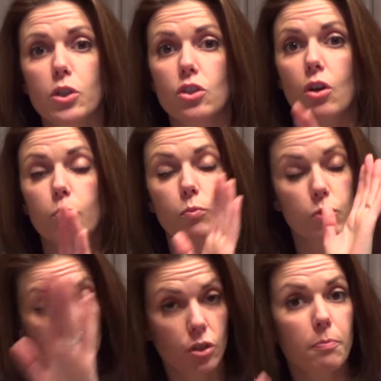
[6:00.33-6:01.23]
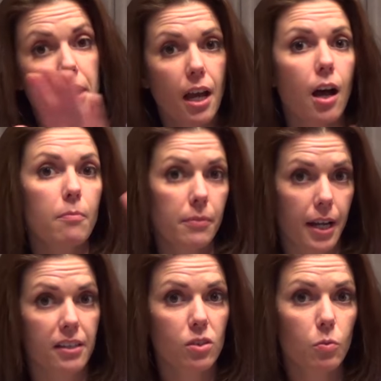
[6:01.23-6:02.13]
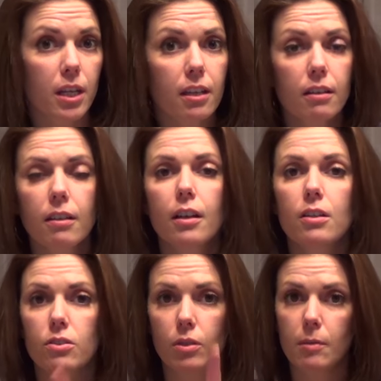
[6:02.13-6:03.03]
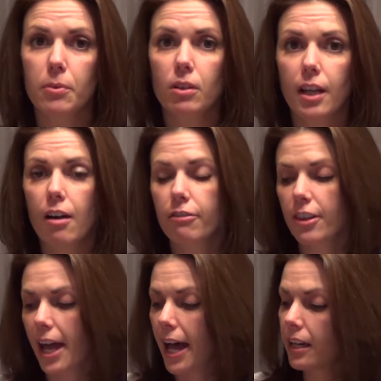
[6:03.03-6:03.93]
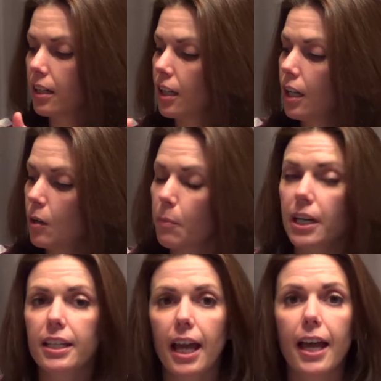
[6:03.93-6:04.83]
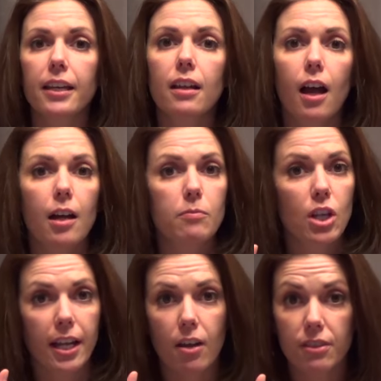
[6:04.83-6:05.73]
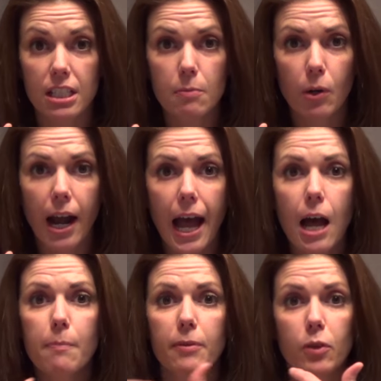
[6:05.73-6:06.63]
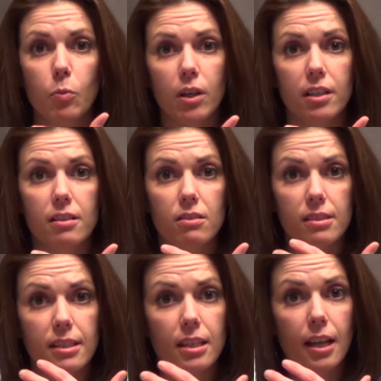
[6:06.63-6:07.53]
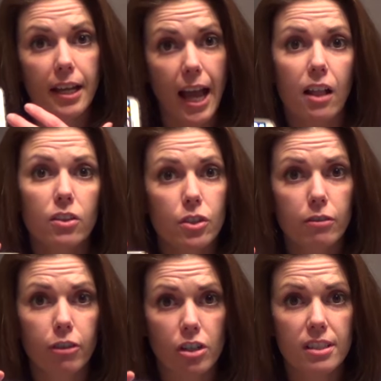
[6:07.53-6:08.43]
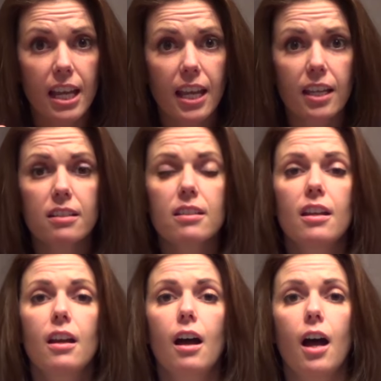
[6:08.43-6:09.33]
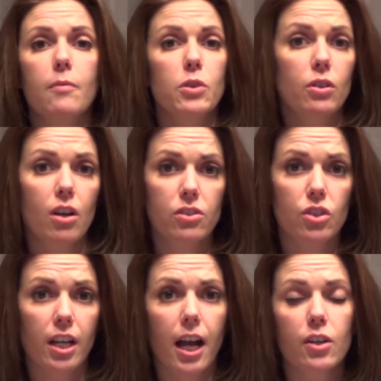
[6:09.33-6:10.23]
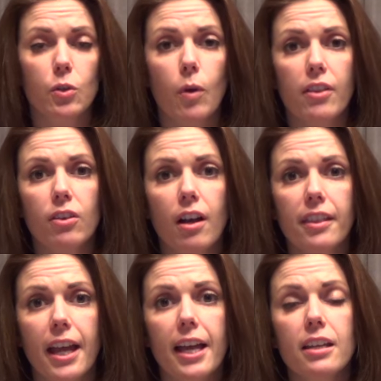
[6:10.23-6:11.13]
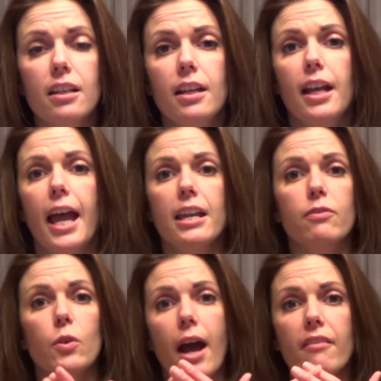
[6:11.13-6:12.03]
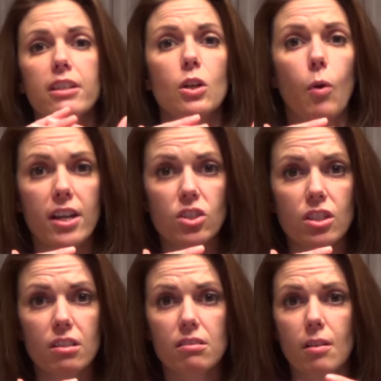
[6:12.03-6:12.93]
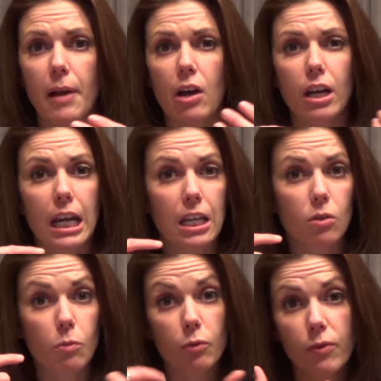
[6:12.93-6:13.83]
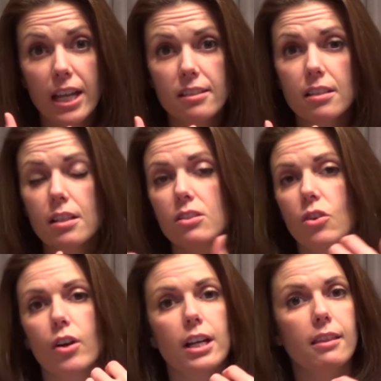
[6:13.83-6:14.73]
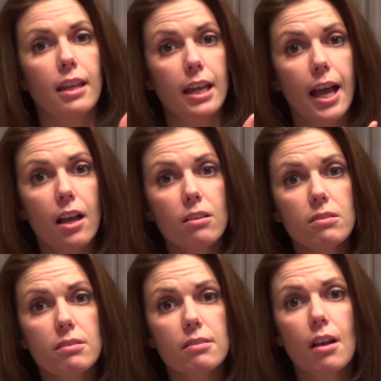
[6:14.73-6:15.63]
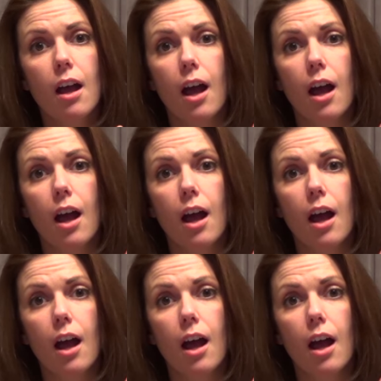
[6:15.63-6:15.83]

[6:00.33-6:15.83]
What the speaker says: which should be up next week. So keep a lookout for that. But again, check out the Deeper app if you want to see a calendar firsthand. You can also check out your weather on that. And if you have any questions about any of the moon phases or anything else,